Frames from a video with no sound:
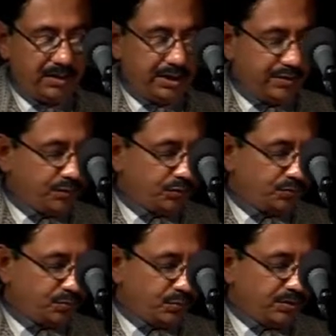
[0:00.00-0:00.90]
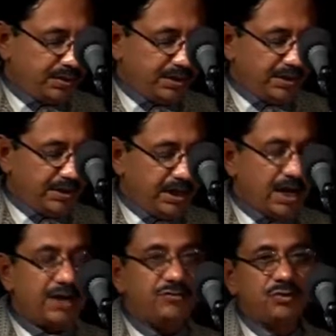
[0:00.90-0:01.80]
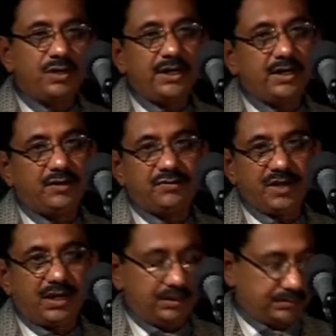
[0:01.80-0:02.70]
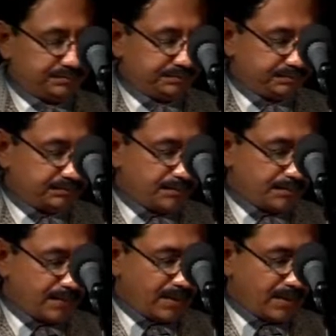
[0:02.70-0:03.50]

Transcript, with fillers: when he was put in an isolated cell.